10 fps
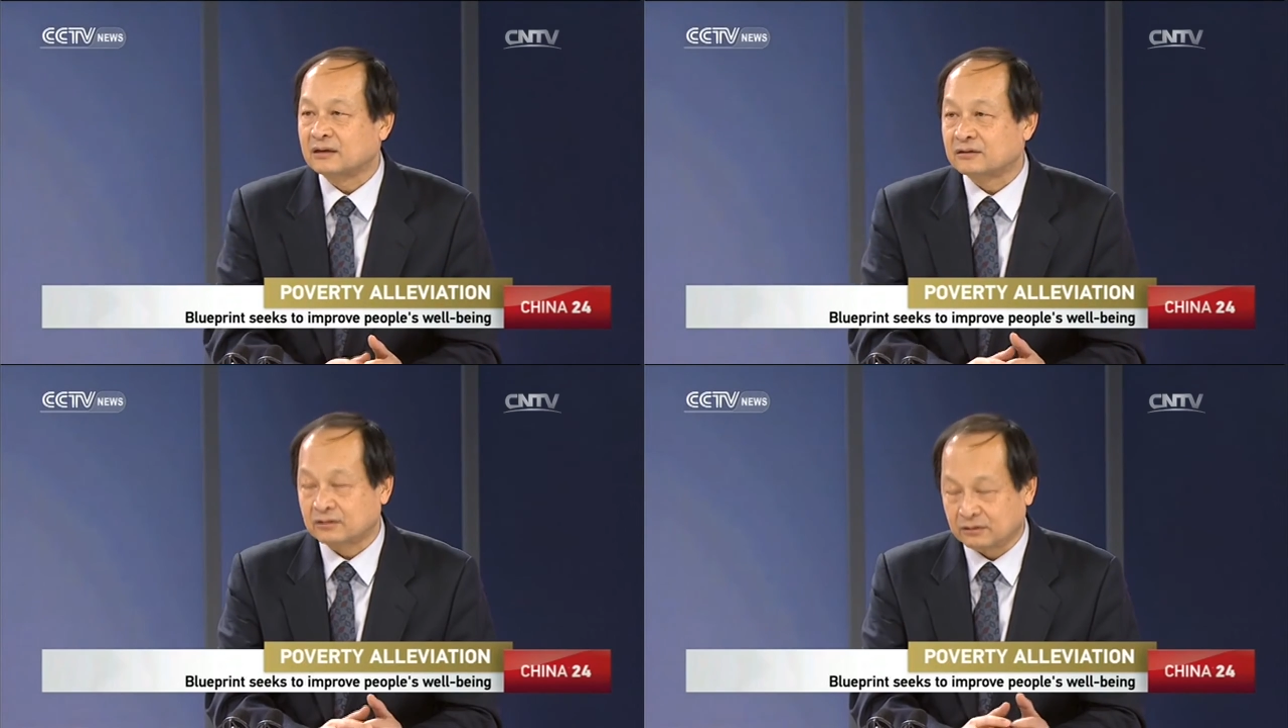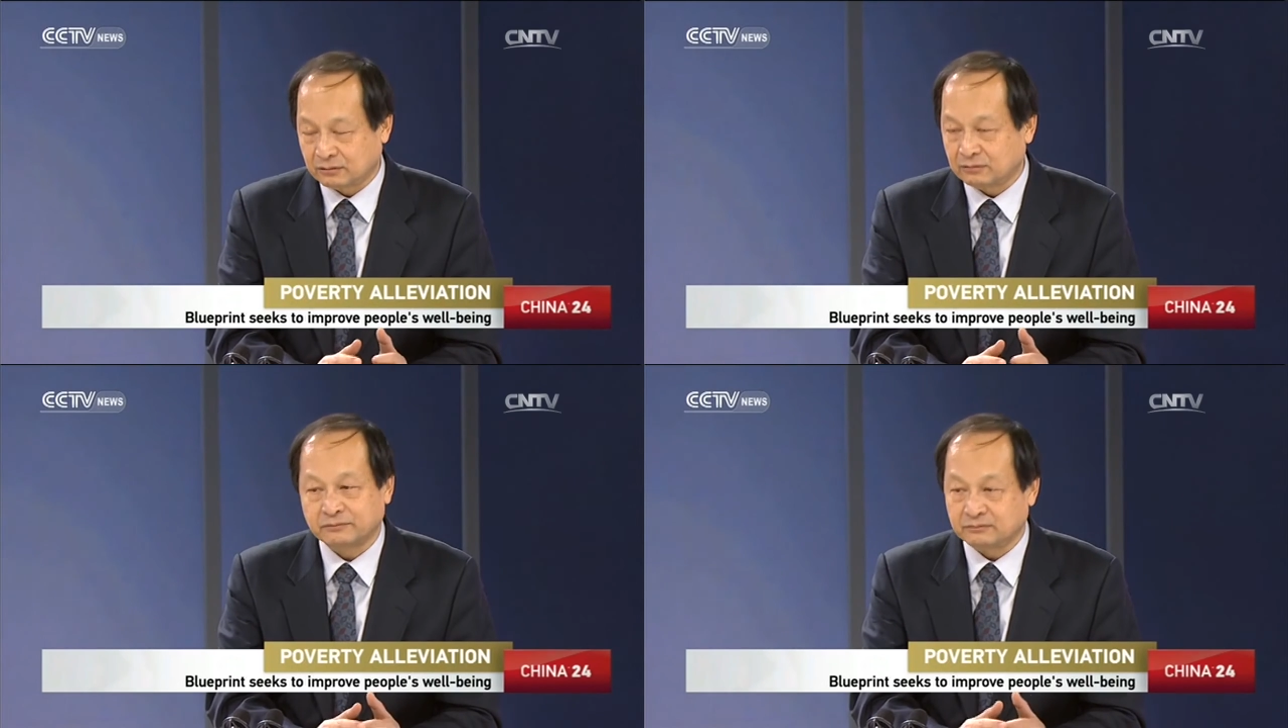
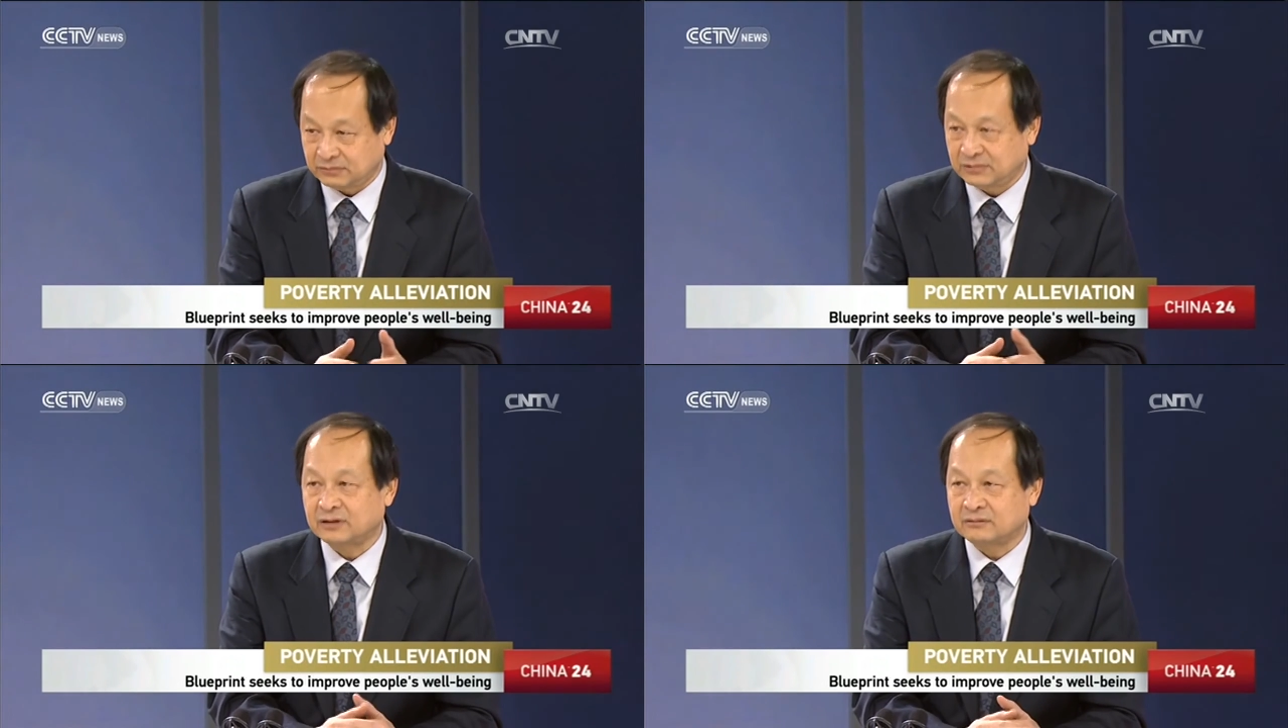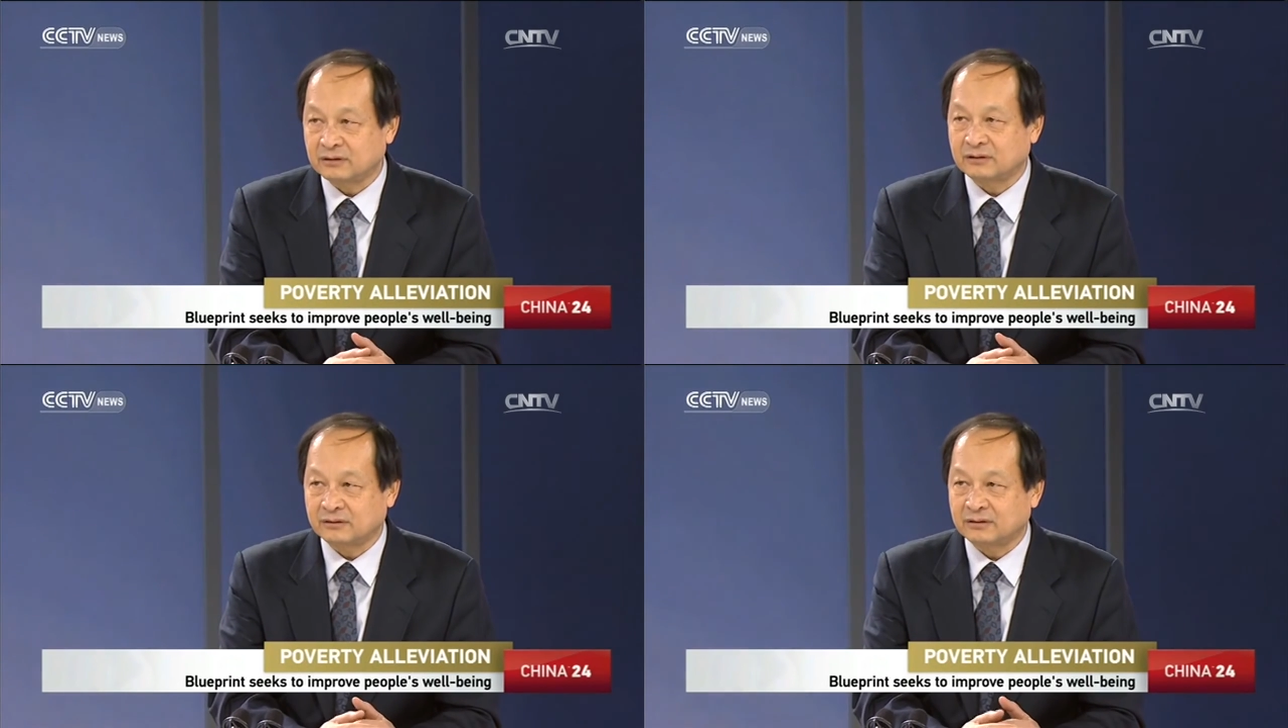So
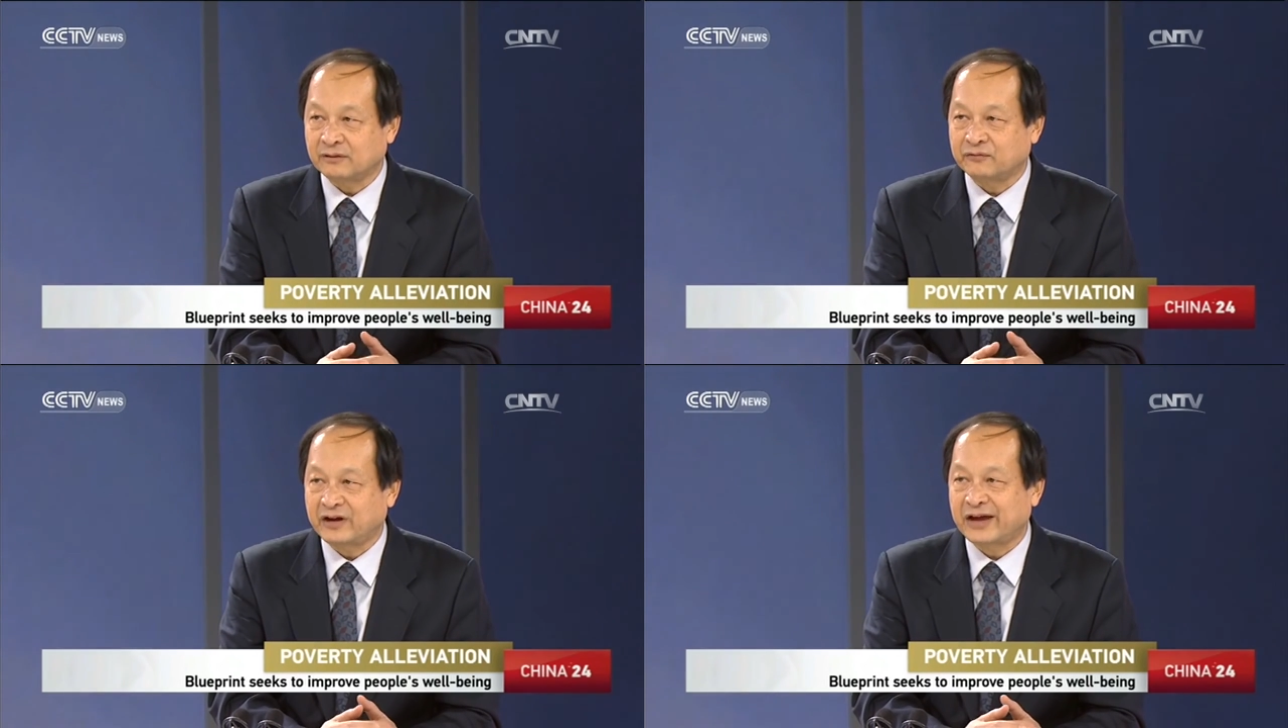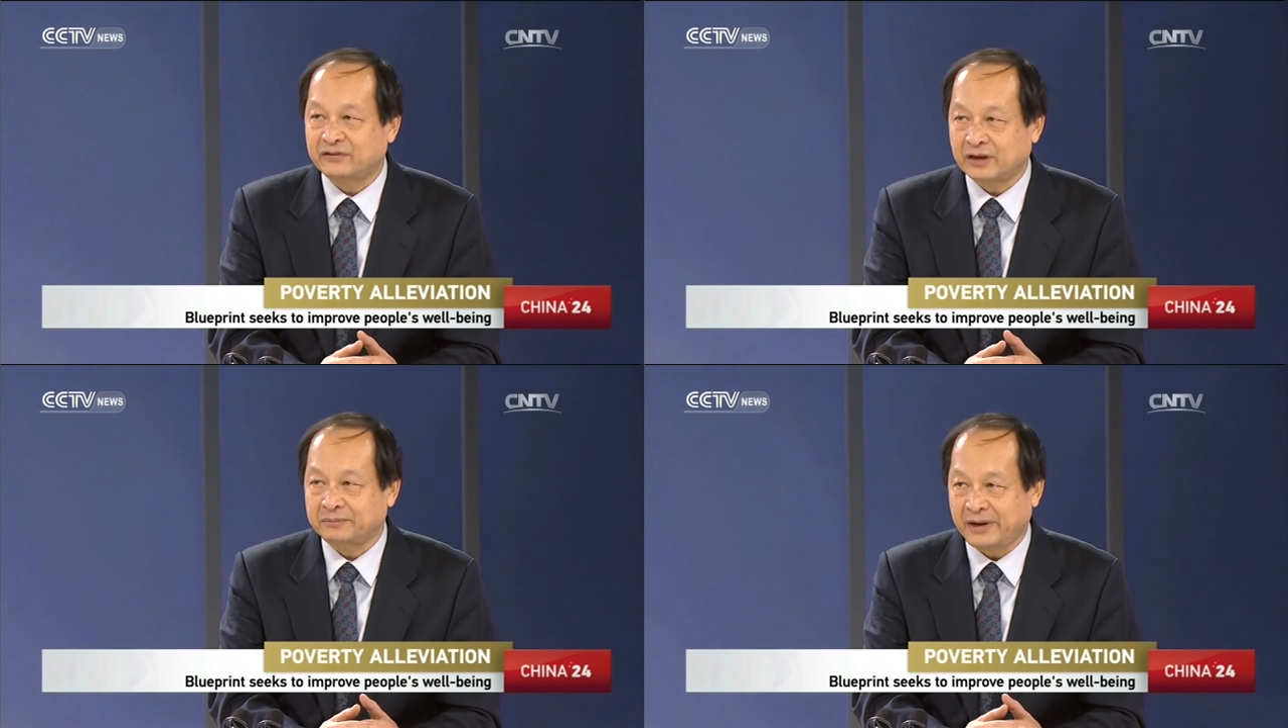in, in
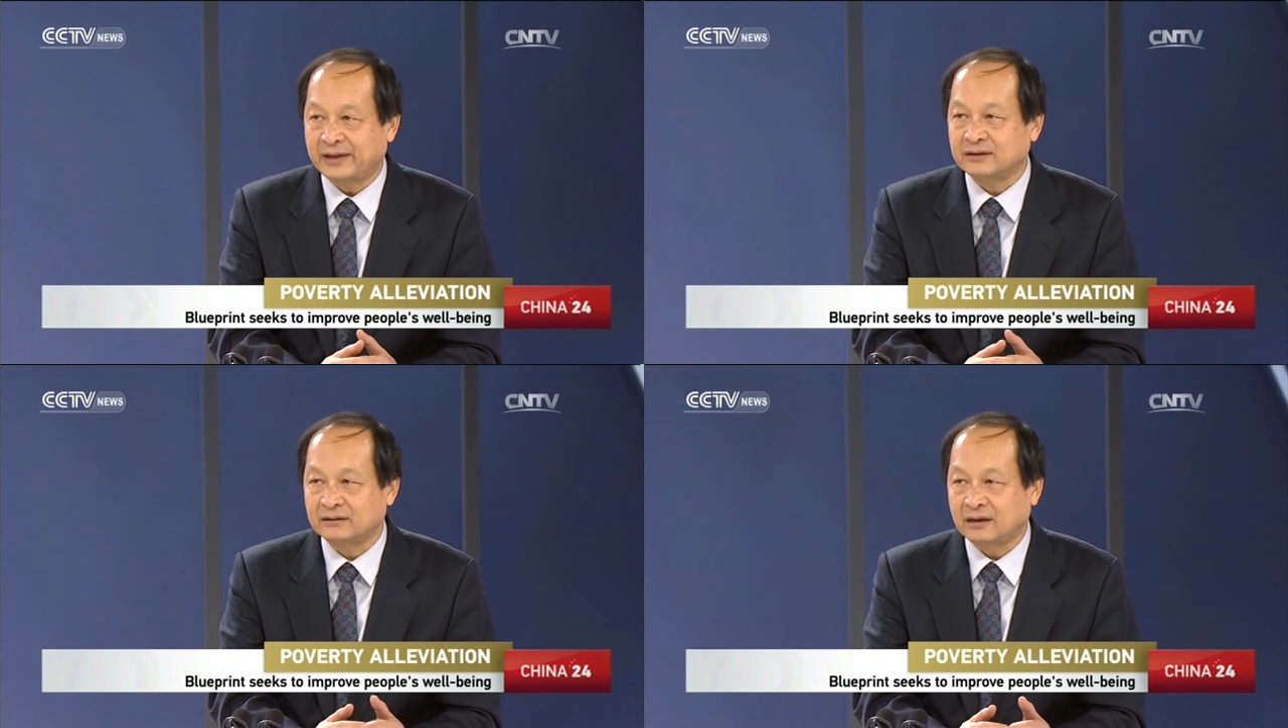five-year plan,